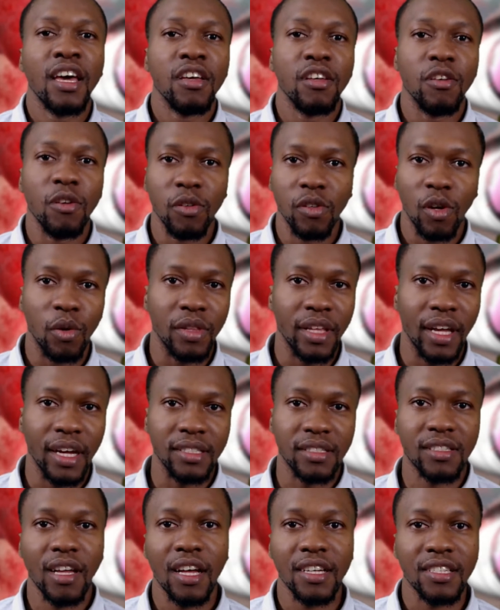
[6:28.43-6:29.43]
you know that
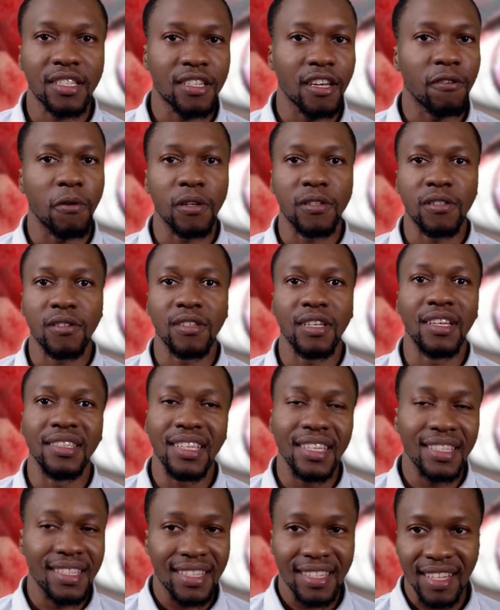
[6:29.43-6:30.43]
Sasuke Retsuden,
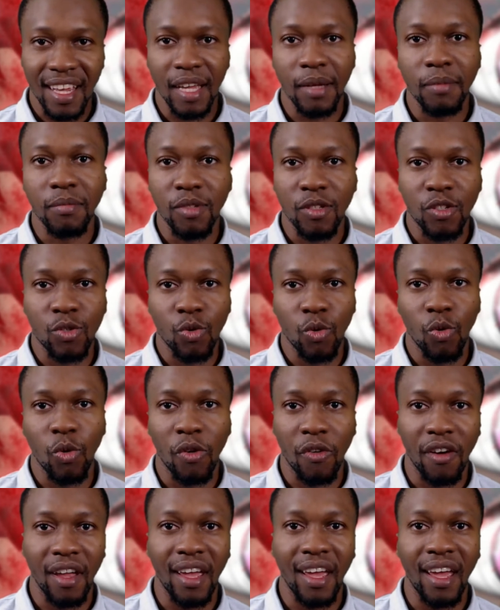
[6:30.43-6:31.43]
this same
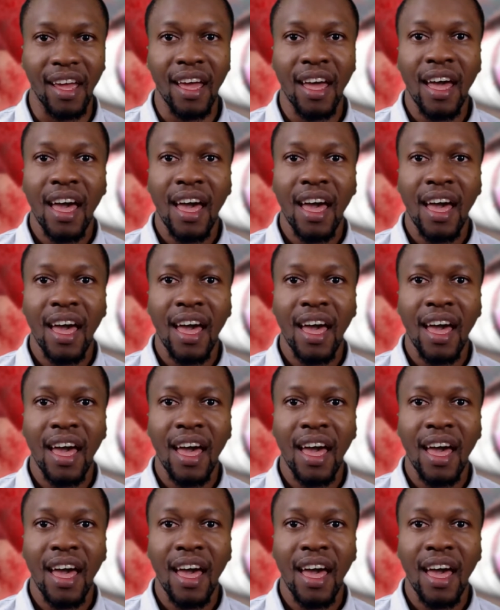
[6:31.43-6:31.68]
story,